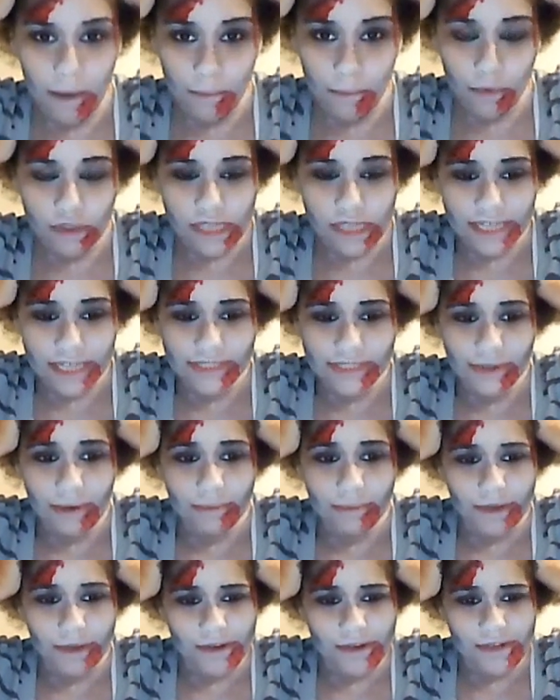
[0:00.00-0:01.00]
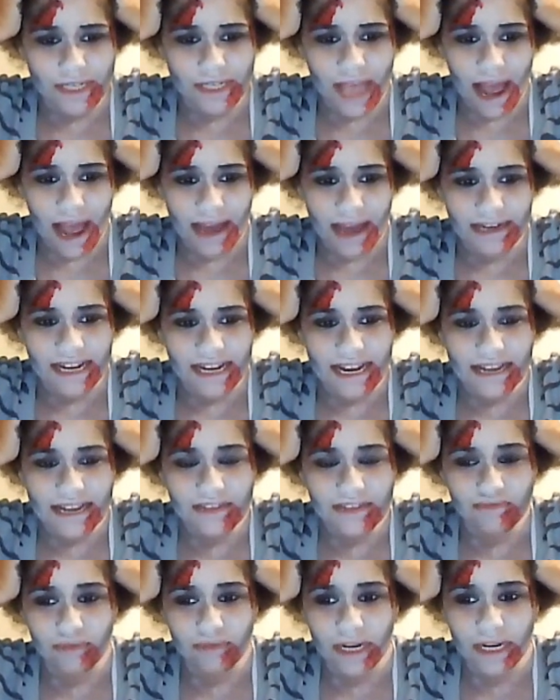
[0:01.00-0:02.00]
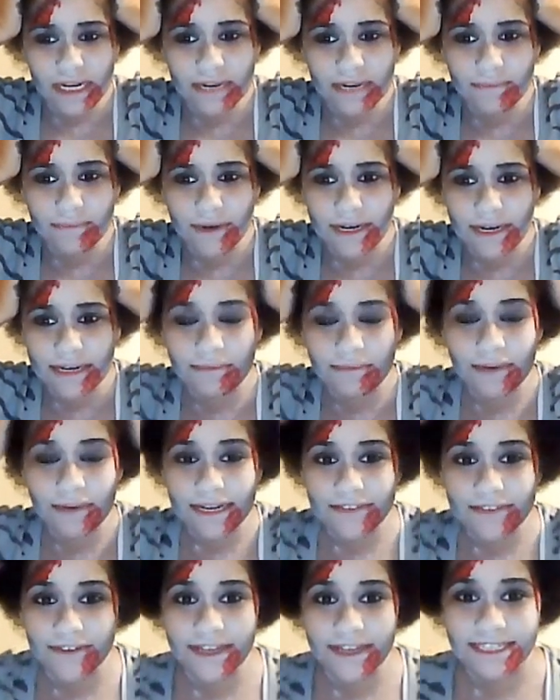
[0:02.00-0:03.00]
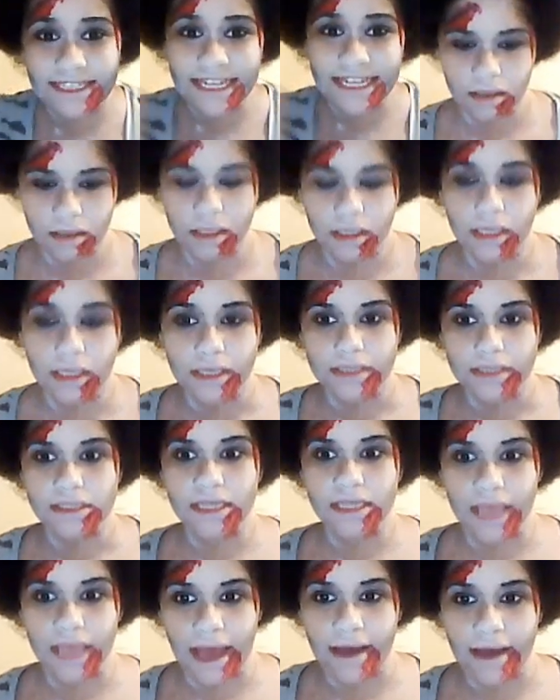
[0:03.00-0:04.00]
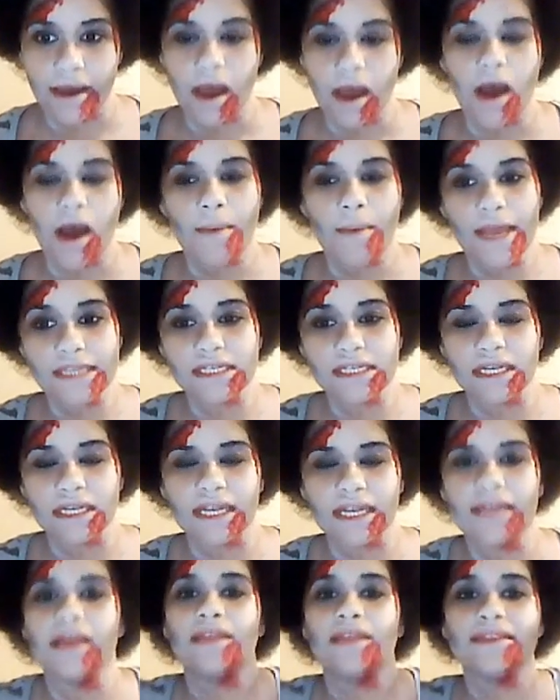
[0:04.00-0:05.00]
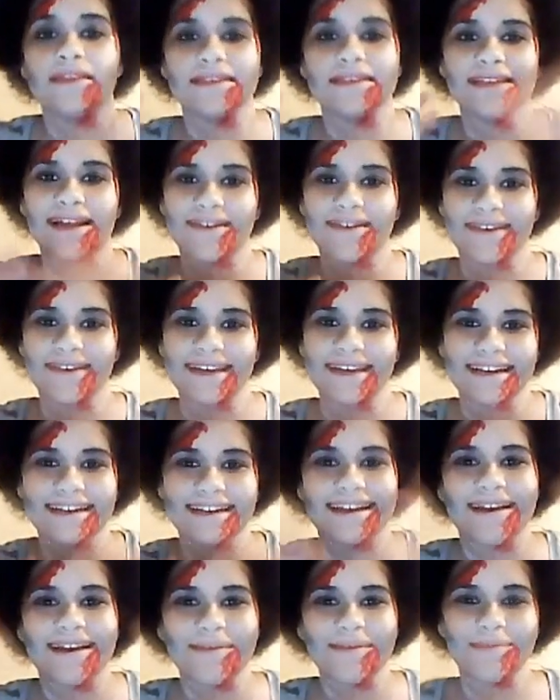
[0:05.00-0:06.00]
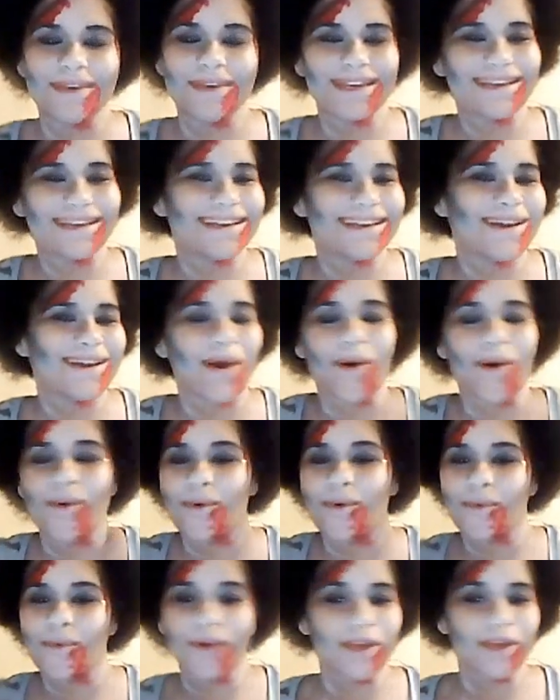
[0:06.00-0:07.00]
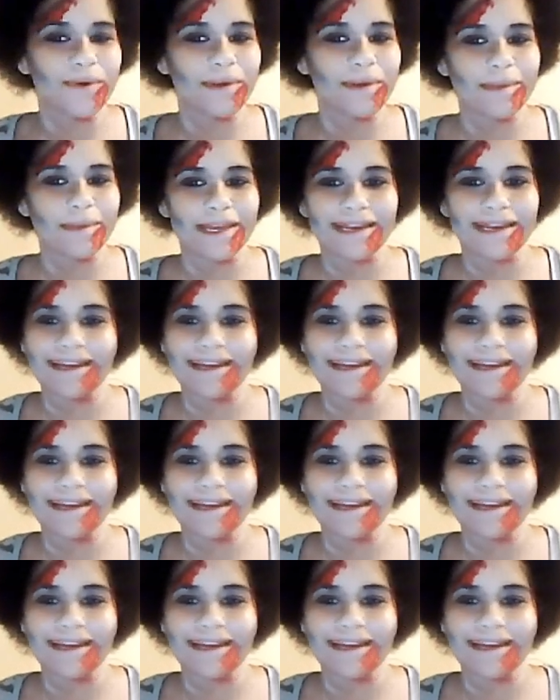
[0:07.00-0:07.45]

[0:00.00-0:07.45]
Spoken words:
more sexual abuse, and it's really, really, really fucking dangerous. So yeah, basically, this Halloween, be what you want to be,